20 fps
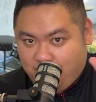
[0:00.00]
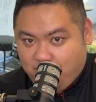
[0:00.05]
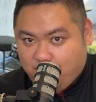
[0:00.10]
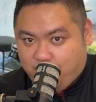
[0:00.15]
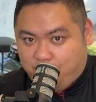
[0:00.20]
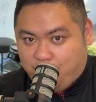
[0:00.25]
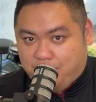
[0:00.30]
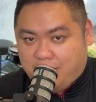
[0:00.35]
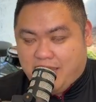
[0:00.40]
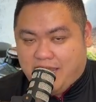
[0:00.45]

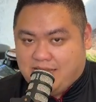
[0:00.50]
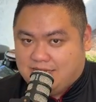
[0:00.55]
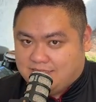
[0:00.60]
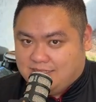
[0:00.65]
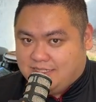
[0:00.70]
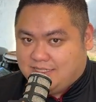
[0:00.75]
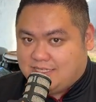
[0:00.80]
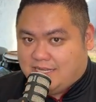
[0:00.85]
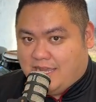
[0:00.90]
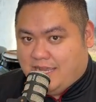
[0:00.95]

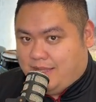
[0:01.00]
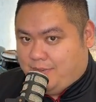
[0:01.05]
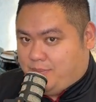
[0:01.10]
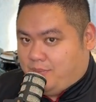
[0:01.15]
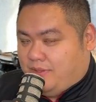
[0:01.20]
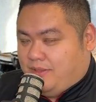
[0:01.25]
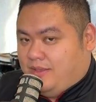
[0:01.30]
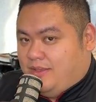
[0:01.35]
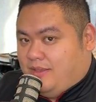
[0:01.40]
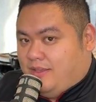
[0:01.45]
Fugazi type
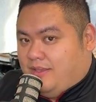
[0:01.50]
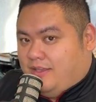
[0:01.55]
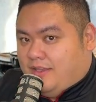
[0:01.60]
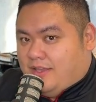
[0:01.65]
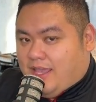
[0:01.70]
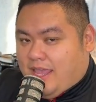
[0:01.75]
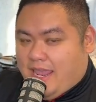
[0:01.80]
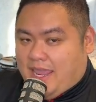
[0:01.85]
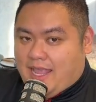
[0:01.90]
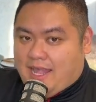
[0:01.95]

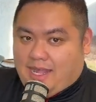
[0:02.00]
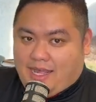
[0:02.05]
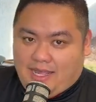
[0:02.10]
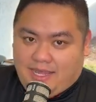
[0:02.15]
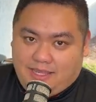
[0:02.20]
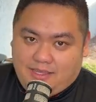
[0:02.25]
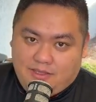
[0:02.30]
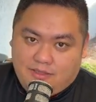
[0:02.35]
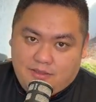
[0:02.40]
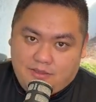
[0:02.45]

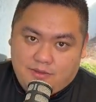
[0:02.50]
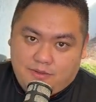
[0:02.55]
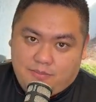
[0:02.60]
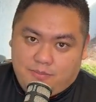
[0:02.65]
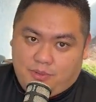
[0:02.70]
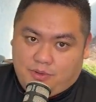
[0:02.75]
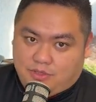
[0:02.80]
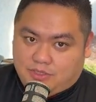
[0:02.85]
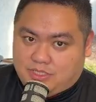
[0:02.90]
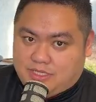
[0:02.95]
AI
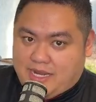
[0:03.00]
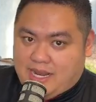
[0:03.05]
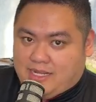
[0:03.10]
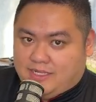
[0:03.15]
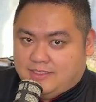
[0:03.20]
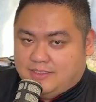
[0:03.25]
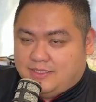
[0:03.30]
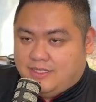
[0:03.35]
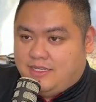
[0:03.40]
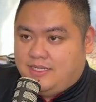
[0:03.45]

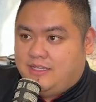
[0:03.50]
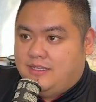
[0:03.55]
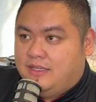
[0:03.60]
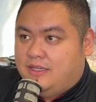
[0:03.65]
personality,